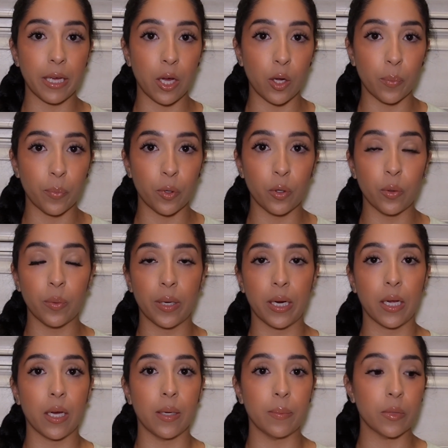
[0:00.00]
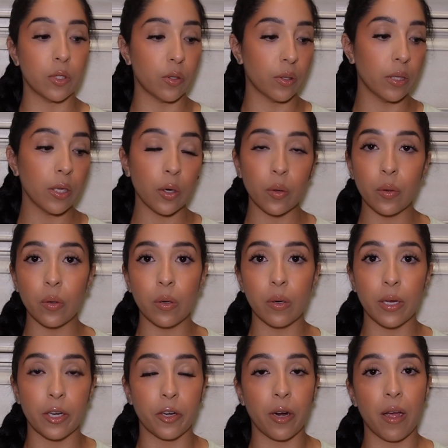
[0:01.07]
help you when it comes to clinical and you're